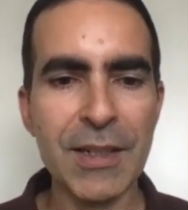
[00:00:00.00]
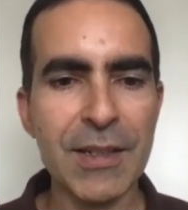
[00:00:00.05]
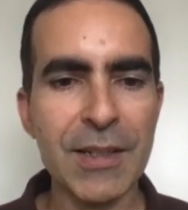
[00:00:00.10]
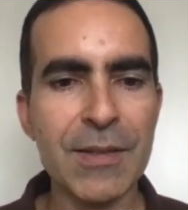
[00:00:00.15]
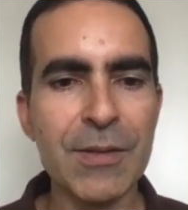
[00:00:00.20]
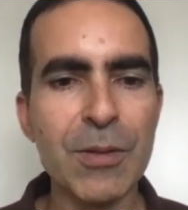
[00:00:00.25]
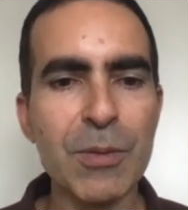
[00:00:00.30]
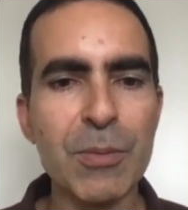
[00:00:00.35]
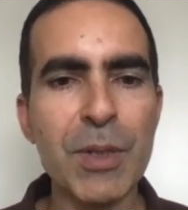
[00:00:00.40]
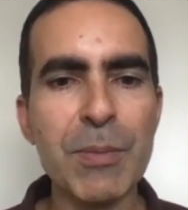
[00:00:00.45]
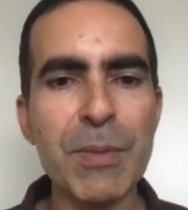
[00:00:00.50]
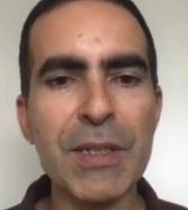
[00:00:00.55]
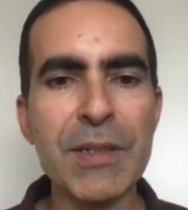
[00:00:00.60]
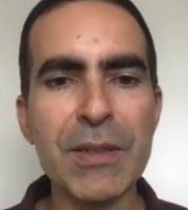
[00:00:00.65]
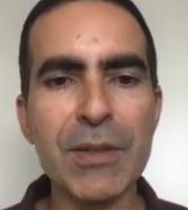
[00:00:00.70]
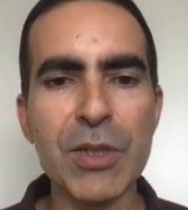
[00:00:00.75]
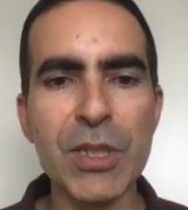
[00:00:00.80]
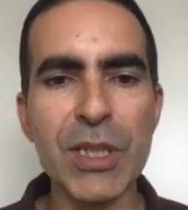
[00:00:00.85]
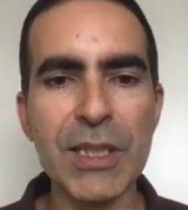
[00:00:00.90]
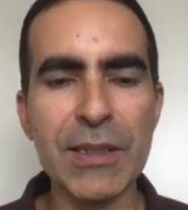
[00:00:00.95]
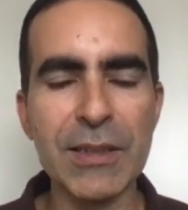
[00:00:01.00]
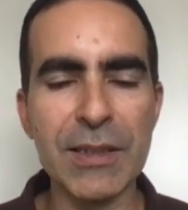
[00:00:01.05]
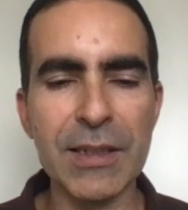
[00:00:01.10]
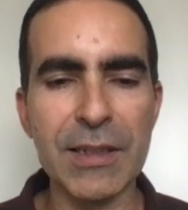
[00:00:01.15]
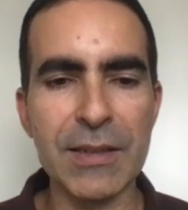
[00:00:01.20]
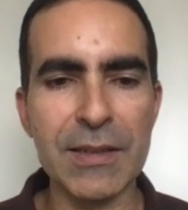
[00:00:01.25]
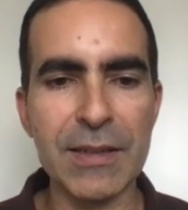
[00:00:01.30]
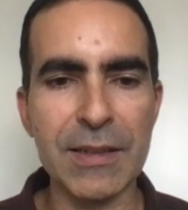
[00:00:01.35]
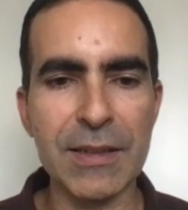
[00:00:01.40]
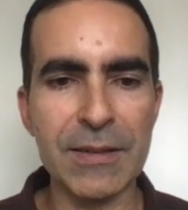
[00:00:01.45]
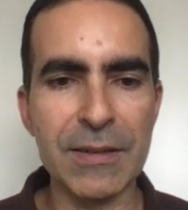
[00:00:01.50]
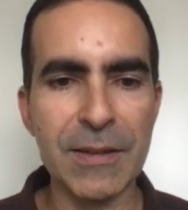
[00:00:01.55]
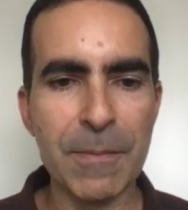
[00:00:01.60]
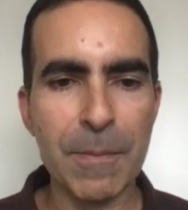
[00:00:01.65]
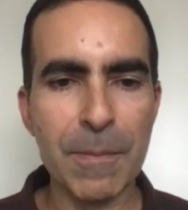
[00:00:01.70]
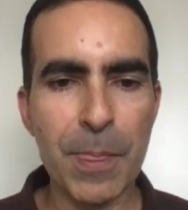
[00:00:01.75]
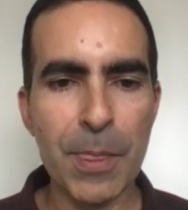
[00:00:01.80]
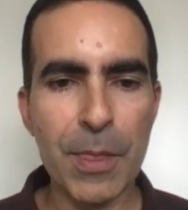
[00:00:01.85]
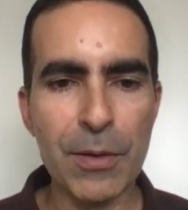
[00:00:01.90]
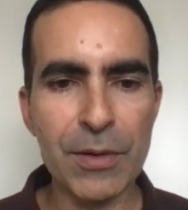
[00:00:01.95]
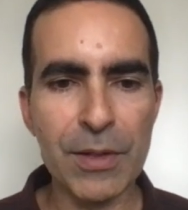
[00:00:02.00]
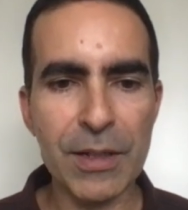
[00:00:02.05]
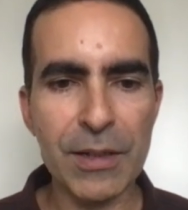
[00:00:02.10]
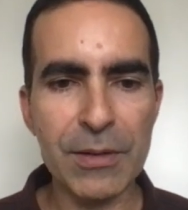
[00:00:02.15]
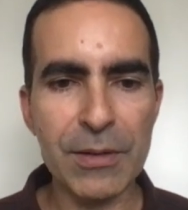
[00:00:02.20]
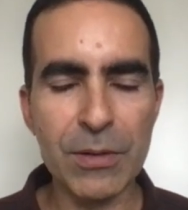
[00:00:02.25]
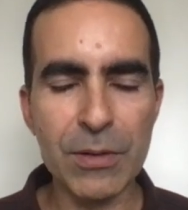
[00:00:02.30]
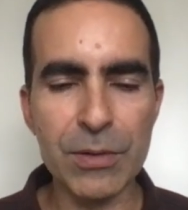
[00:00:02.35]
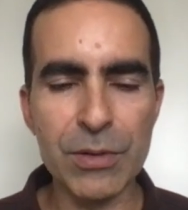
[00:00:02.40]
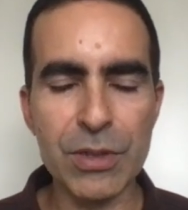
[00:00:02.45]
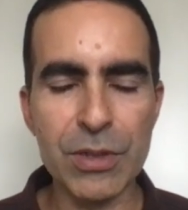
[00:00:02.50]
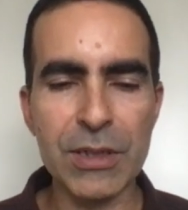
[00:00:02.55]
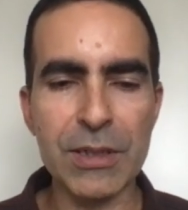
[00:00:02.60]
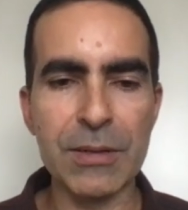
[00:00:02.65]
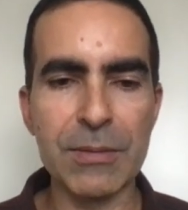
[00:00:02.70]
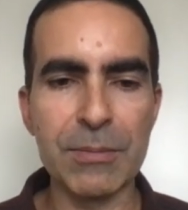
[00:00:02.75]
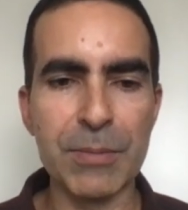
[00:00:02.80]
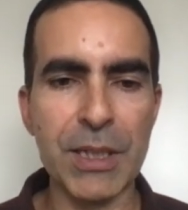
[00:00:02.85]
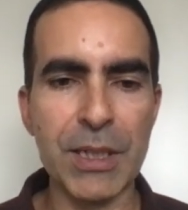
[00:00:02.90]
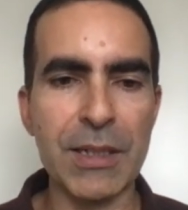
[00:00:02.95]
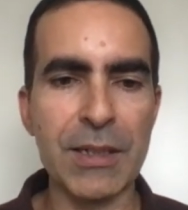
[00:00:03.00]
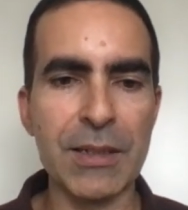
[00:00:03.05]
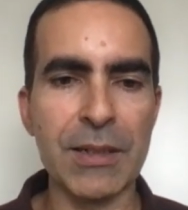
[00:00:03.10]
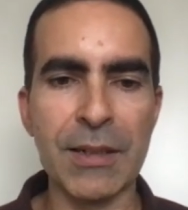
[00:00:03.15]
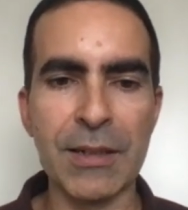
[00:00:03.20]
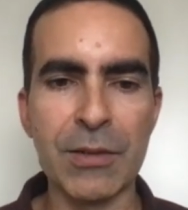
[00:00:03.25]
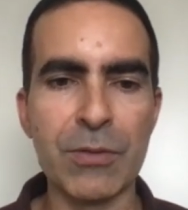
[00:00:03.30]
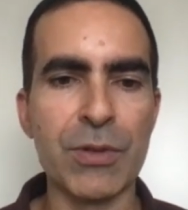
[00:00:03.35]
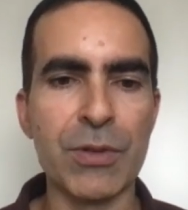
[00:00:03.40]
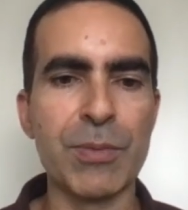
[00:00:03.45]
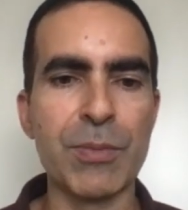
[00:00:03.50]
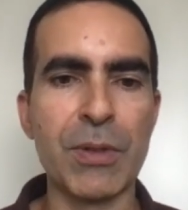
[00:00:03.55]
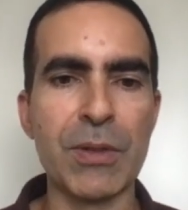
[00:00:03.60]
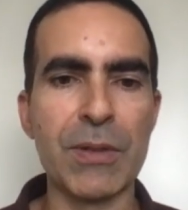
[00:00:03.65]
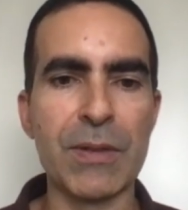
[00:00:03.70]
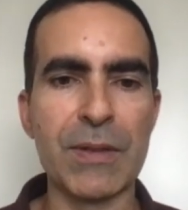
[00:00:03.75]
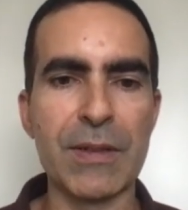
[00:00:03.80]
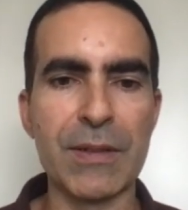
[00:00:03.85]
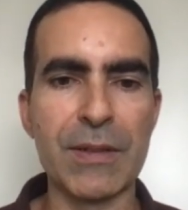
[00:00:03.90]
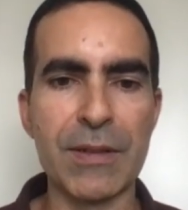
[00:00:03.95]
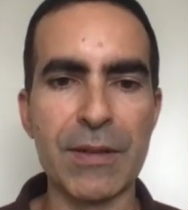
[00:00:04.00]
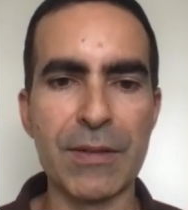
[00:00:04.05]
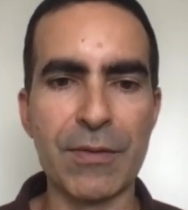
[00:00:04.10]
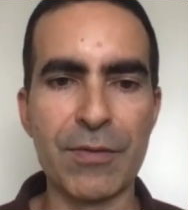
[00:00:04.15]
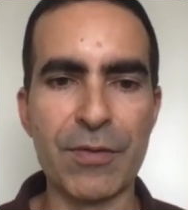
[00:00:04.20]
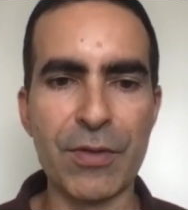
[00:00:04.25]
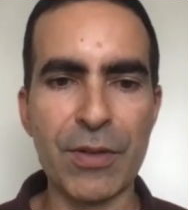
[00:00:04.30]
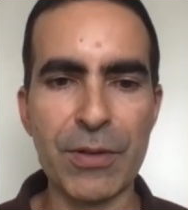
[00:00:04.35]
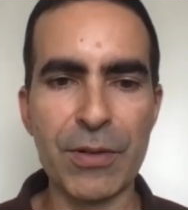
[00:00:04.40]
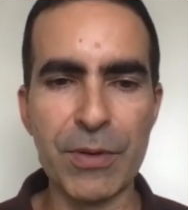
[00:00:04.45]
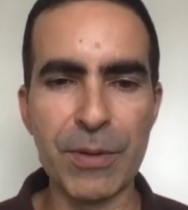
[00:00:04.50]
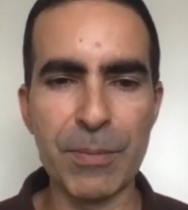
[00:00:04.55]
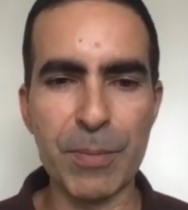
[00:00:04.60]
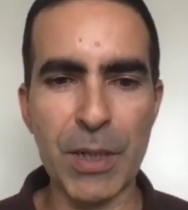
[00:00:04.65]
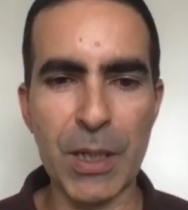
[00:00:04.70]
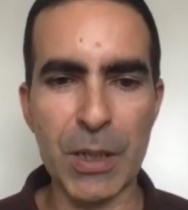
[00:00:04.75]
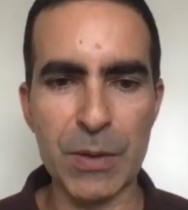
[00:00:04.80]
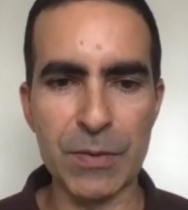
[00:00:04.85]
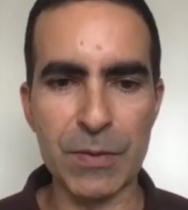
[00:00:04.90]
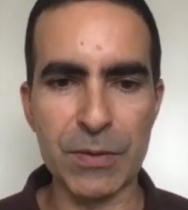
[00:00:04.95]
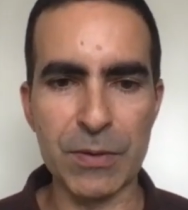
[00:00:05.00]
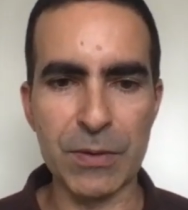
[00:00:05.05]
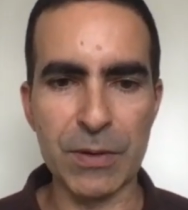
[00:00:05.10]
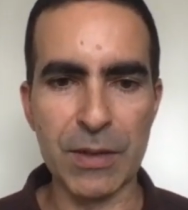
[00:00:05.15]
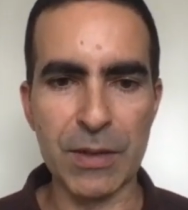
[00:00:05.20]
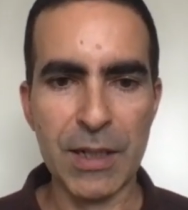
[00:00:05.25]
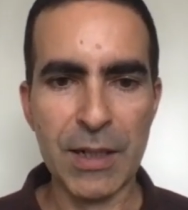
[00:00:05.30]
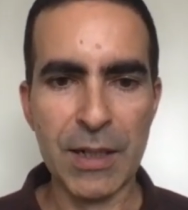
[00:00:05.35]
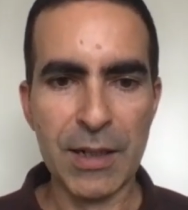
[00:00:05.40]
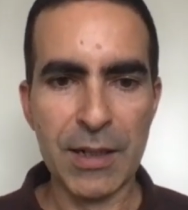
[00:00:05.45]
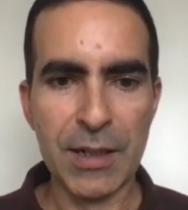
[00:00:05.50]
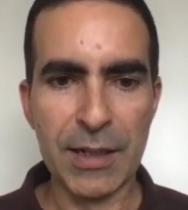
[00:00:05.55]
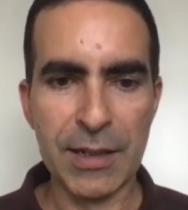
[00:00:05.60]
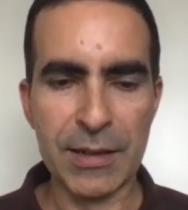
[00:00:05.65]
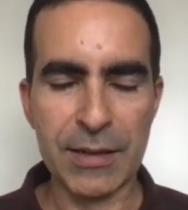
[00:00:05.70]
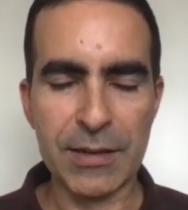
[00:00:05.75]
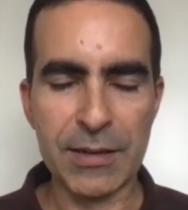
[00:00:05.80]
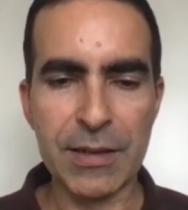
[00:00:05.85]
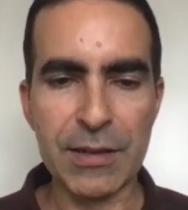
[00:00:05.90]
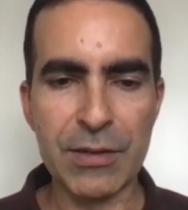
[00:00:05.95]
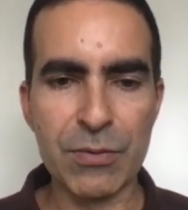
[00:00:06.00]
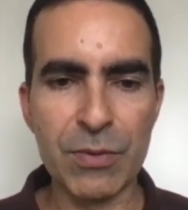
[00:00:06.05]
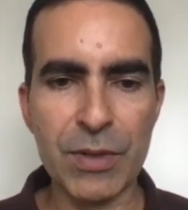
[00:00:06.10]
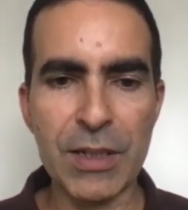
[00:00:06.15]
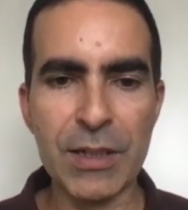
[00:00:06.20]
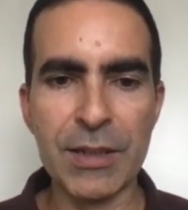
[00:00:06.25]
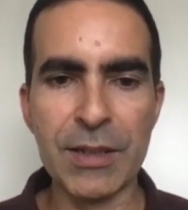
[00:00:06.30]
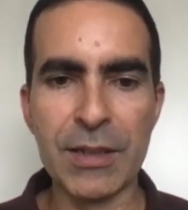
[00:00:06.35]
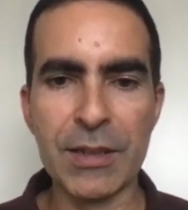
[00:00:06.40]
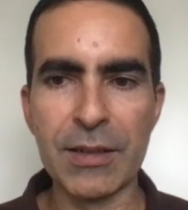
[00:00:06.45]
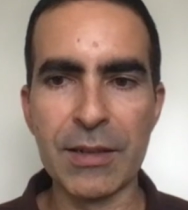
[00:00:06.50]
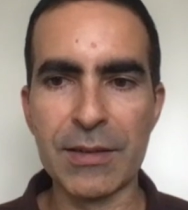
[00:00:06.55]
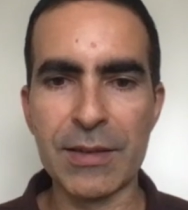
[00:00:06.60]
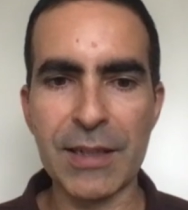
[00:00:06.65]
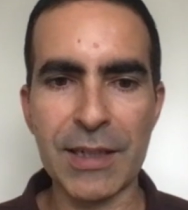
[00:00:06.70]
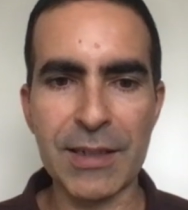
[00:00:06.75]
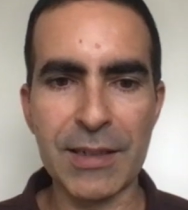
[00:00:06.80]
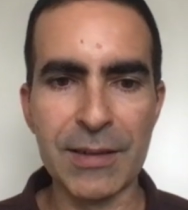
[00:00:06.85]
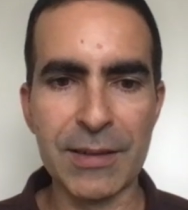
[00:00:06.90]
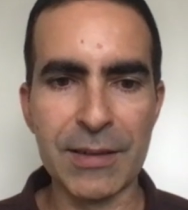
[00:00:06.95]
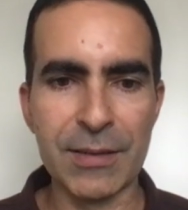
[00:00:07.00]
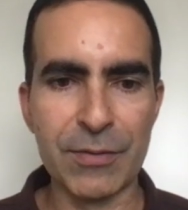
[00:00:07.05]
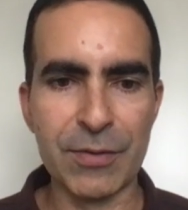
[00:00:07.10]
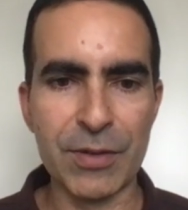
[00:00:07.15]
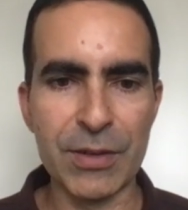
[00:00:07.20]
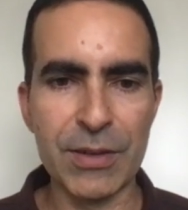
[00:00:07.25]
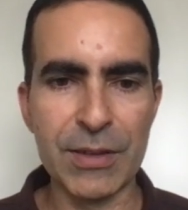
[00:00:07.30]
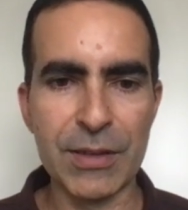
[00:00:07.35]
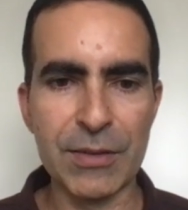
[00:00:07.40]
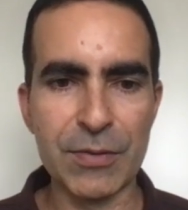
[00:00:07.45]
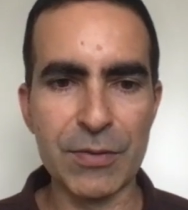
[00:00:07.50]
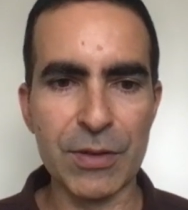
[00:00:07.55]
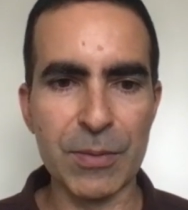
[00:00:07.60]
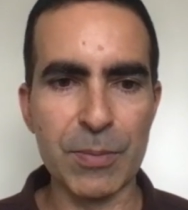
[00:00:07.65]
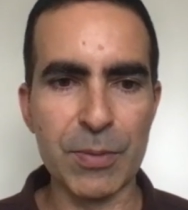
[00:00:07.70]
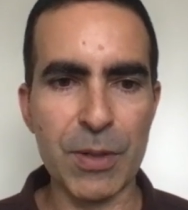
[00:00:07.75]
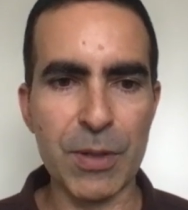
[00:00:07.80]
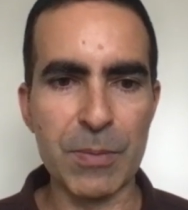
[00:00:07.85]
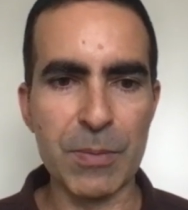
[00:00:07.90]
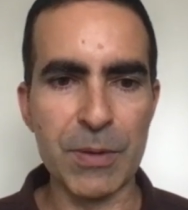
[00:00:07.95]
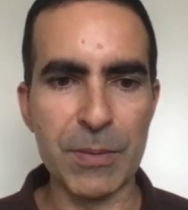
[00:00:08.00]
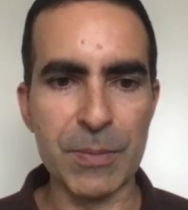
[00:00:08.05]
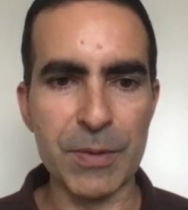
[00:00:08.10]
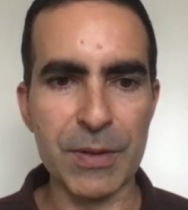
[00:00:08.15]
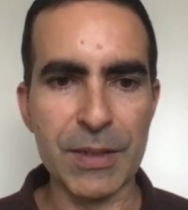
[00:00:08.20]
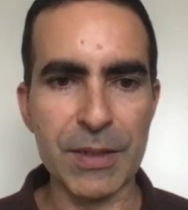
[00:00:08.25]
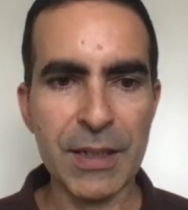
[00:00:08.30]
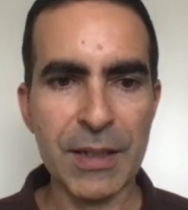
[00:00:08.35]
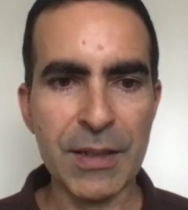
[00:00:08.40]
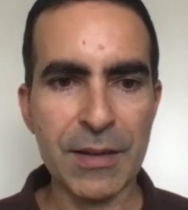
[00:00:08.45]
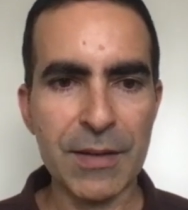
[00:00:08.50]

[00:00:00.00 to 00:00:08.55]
So my message here is that the technology behind language models is very powerful, and it is really tackling very different problems.